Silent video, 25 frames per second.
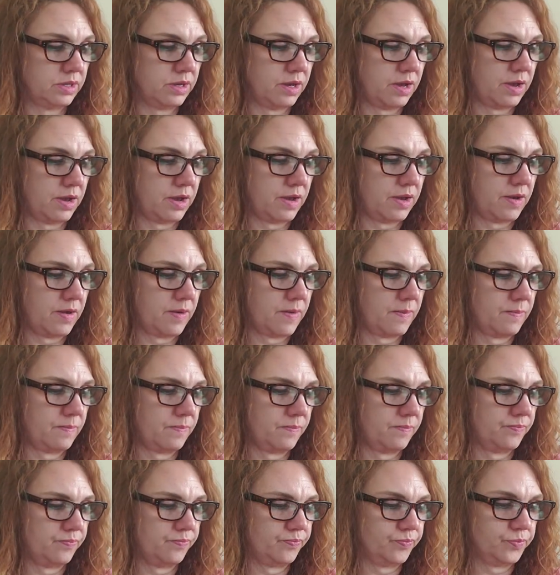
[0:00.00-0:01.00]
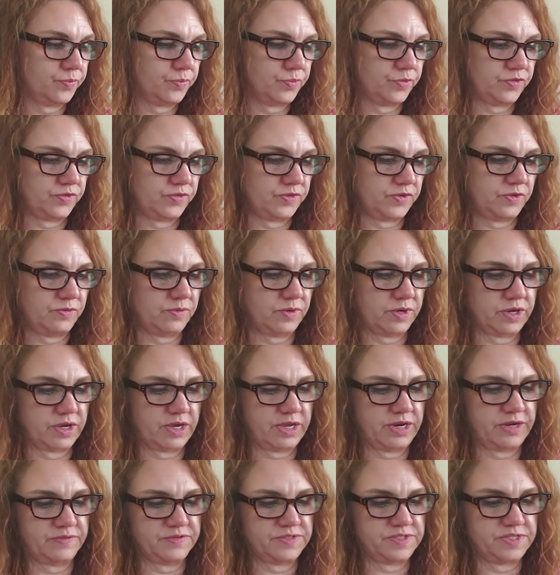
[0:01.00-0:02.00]
Um, we'll see what
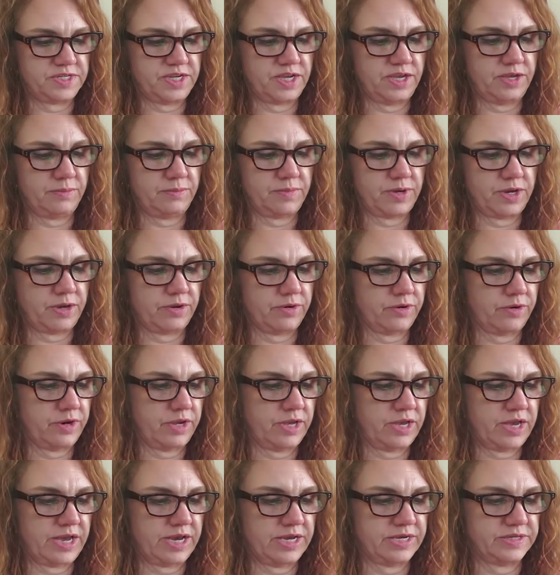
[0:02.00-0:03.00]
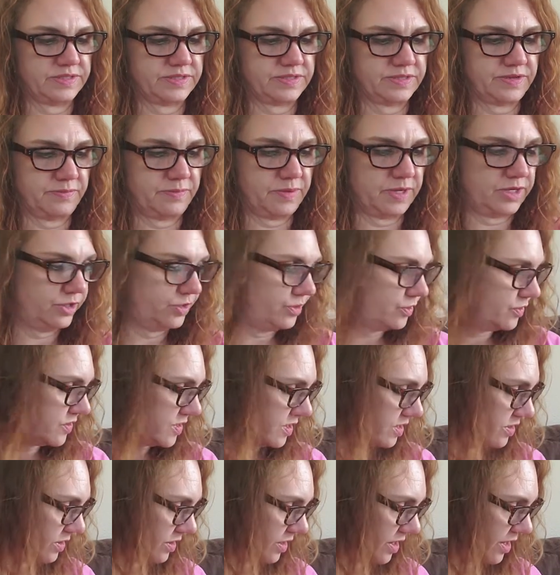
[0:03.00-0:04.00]
kind of staying power it has. I've been
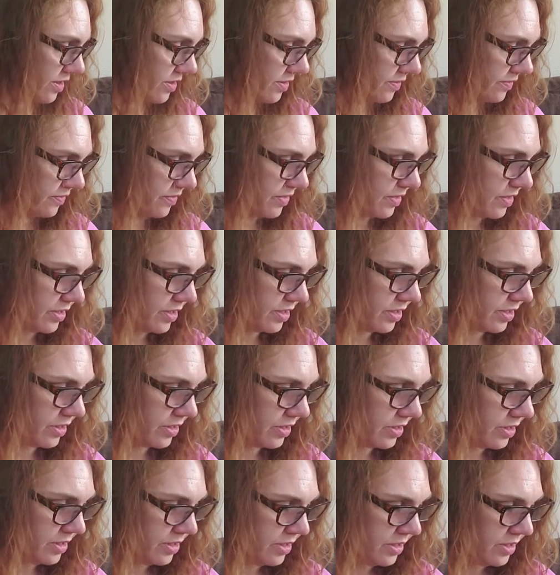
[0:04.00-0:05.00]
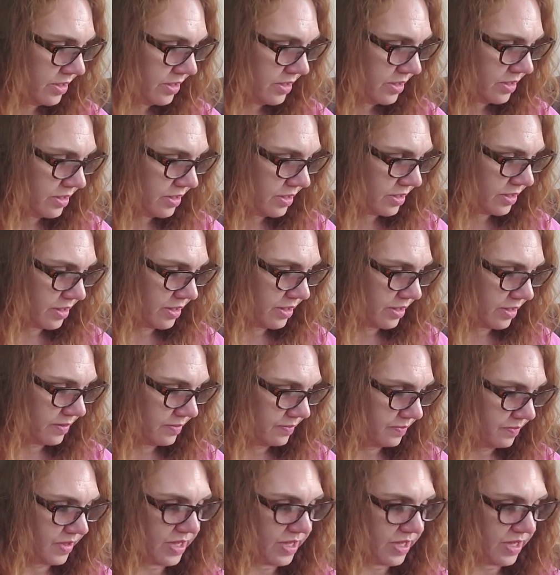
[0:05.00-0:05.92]
using a lot of the um,